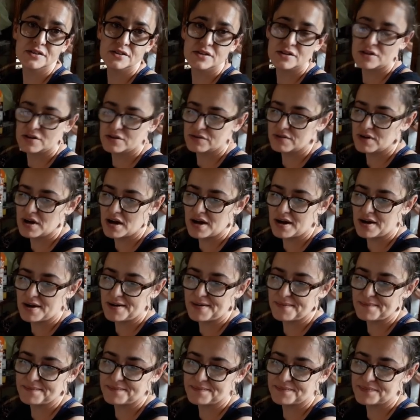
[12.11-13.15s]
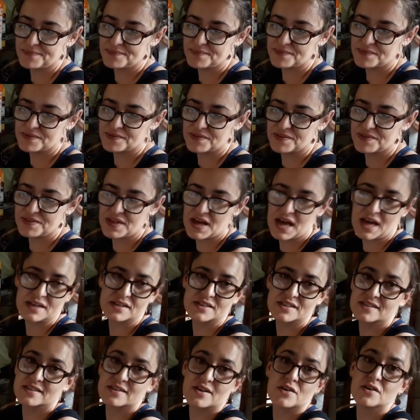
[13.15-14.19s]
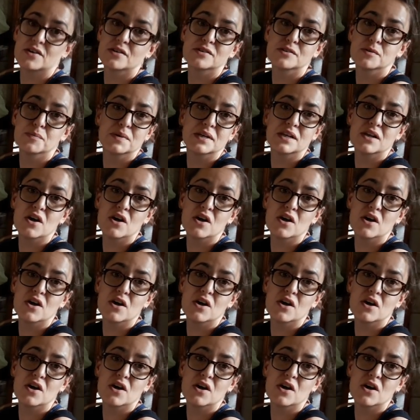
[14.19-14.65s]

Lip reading: you know, that's going to be